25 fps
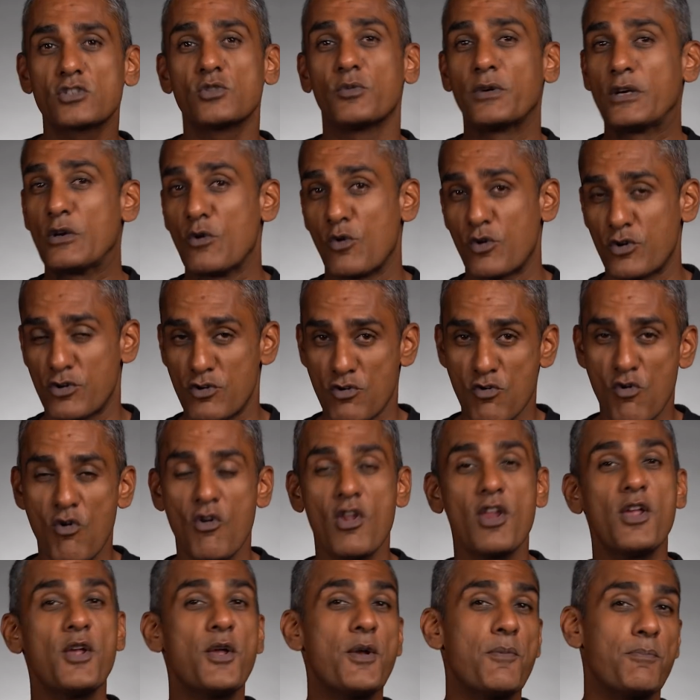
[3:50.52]
so we don't know.
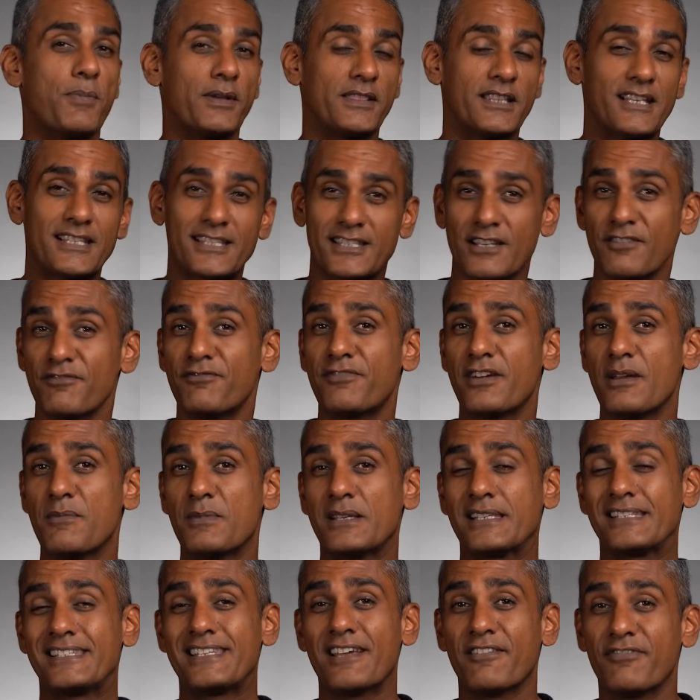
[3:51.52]
But the subframe
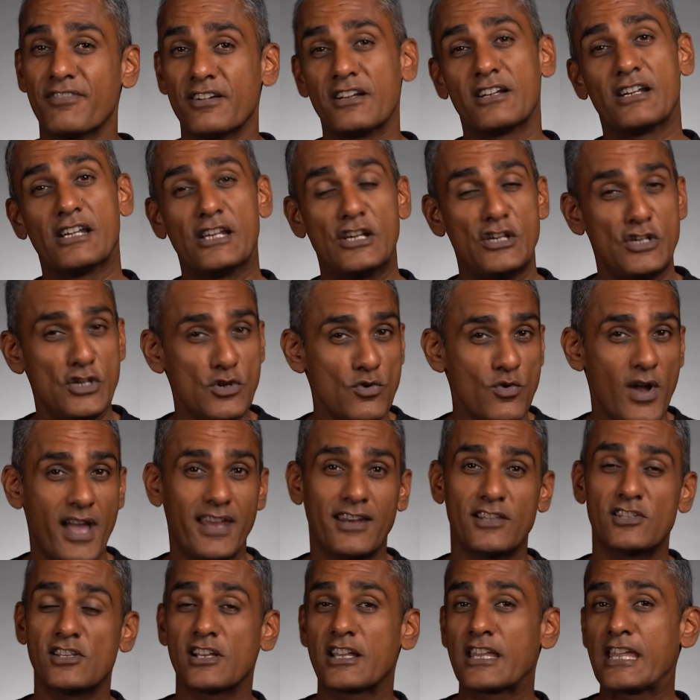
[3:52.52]
is definitely new, and
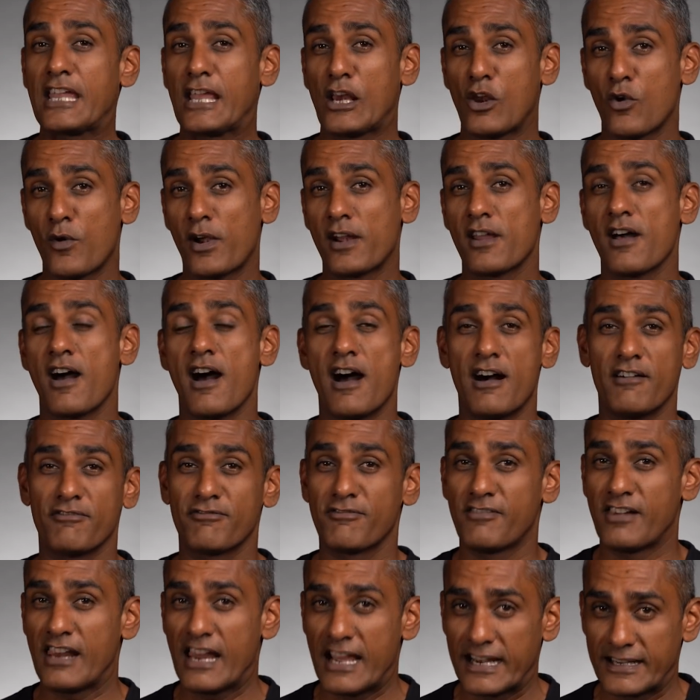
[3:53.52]
it's 1.5 kilos
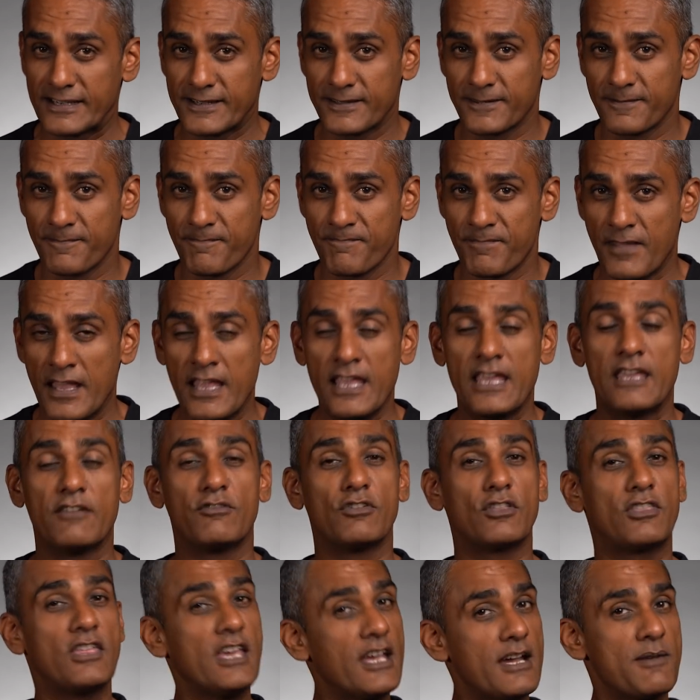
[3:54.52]
lighter. If
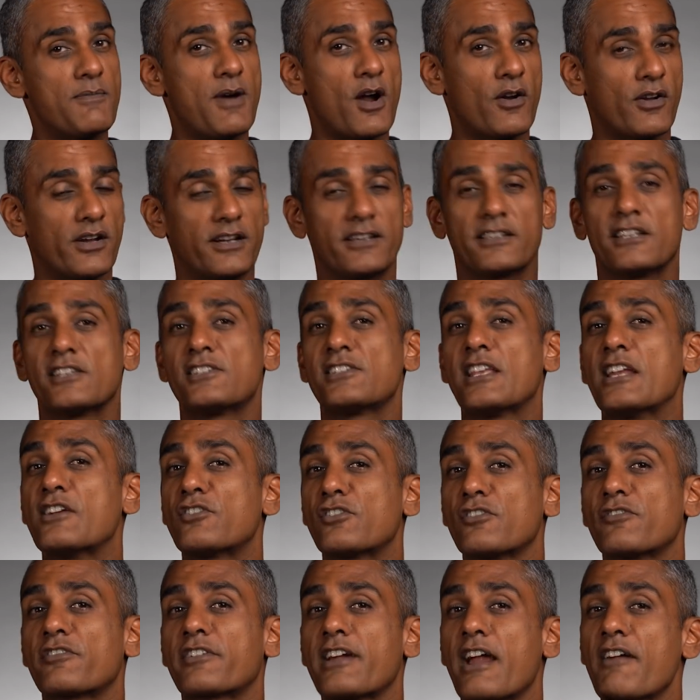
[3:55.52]
you think about it, the center
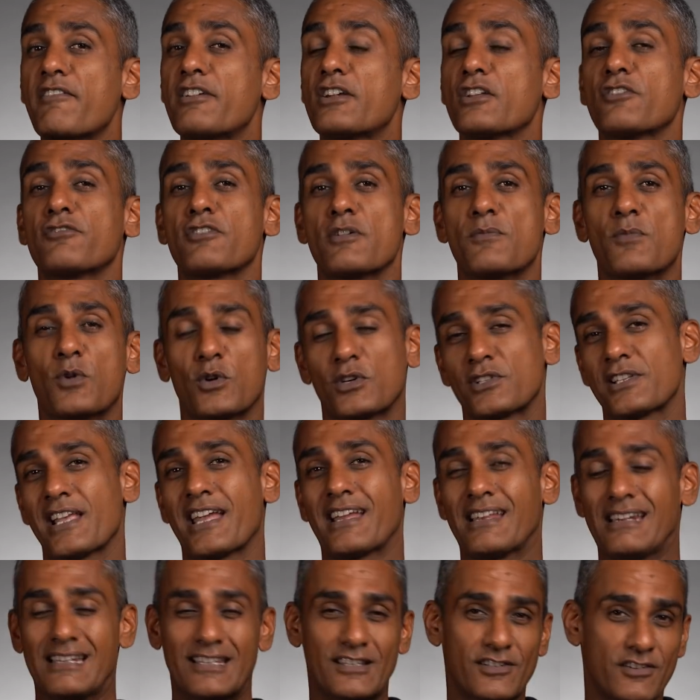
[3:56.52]
of gravity of your
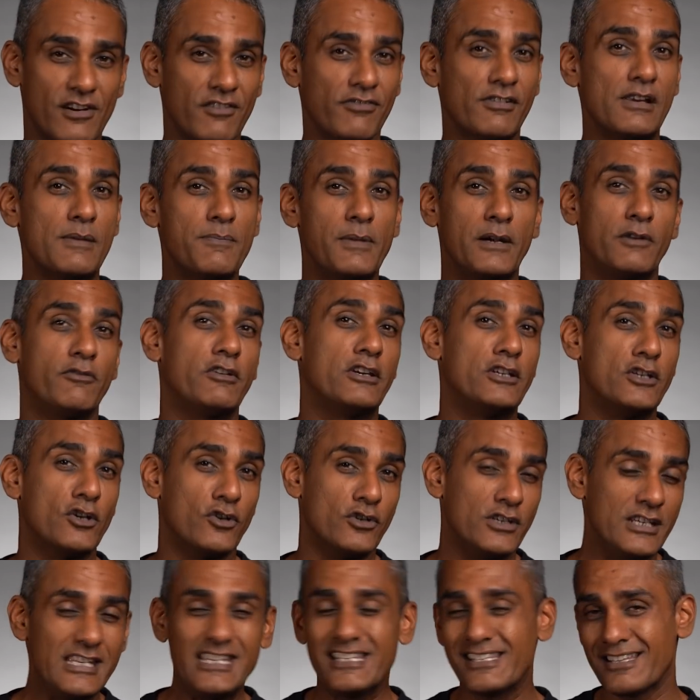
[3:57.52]
motorcycle is roughly between your
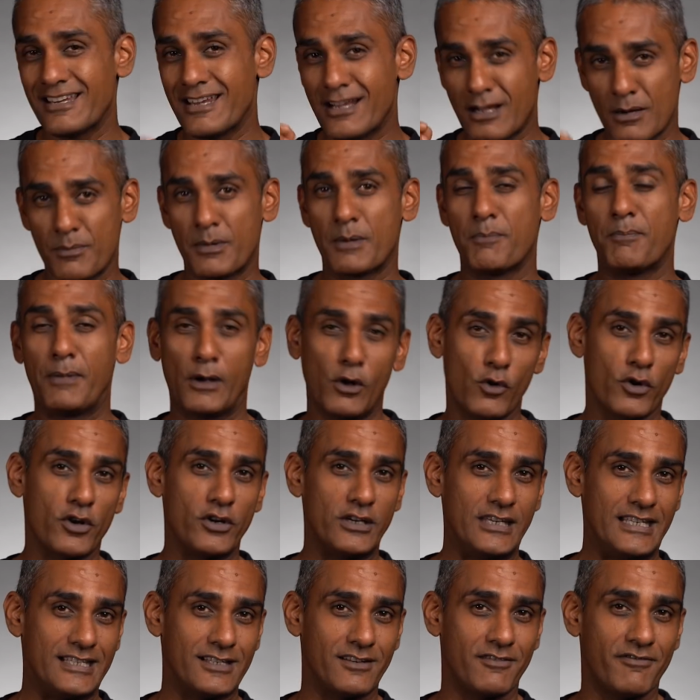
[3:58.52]
knees, a little bit below your
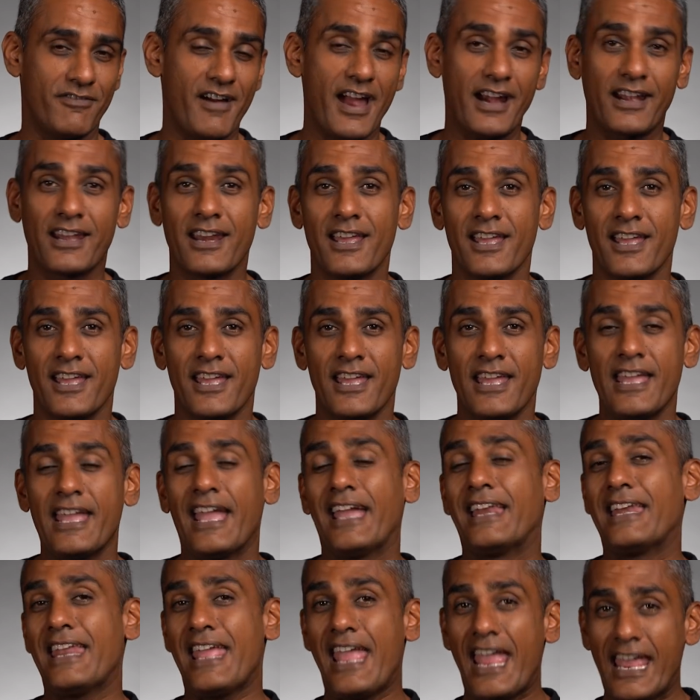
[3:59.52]
knees in fact.
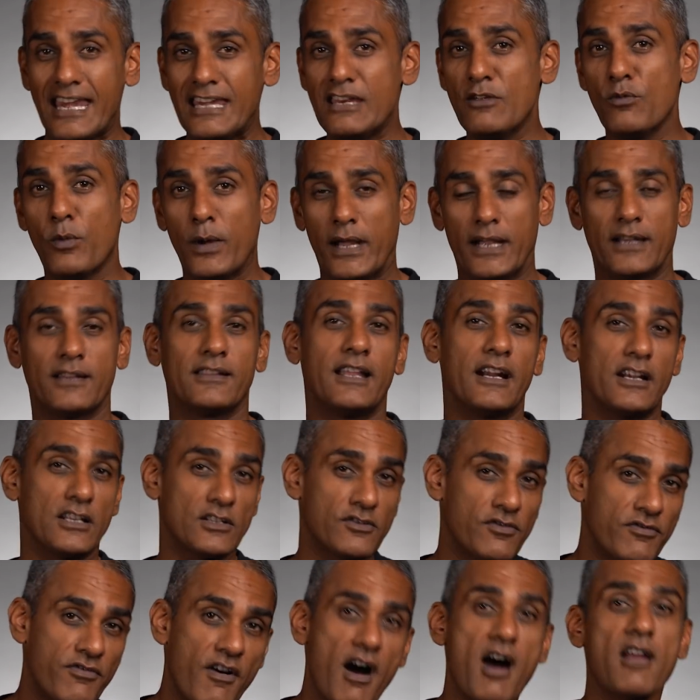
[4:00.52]
And any weight that is
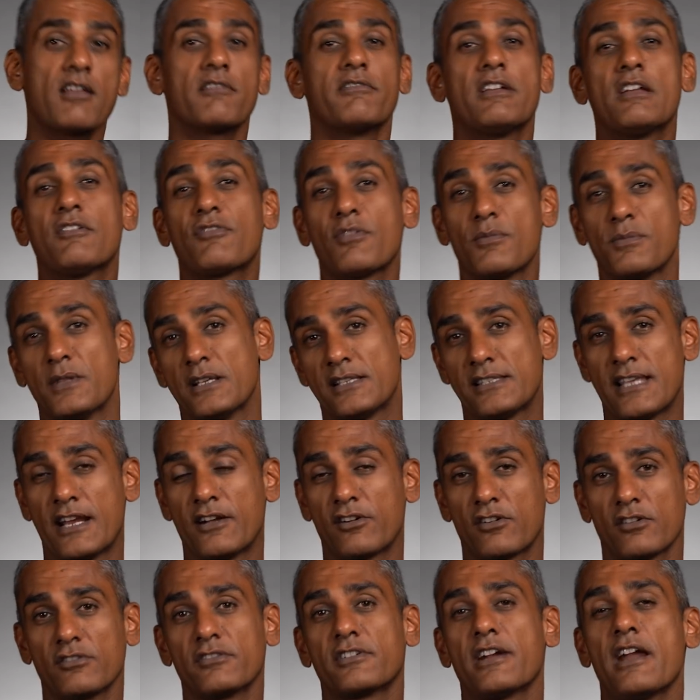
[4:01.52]
far away from this
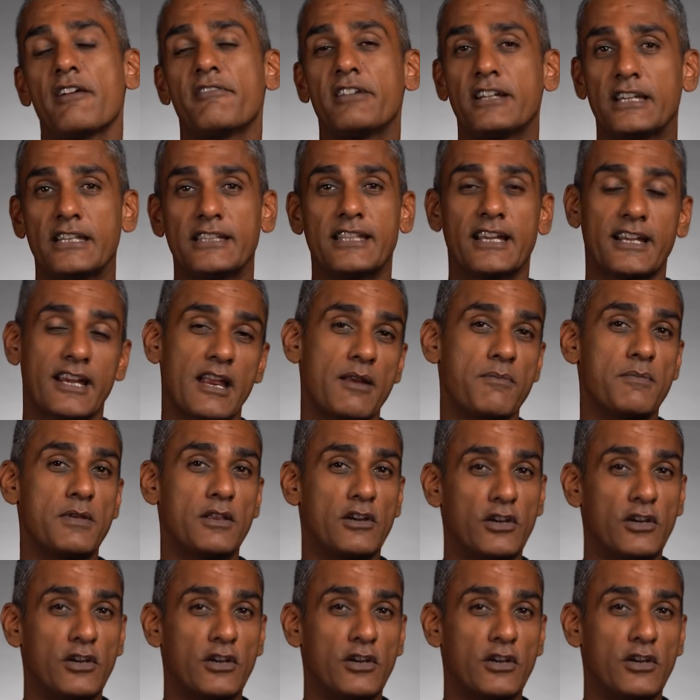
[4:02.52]
center of gravity that can be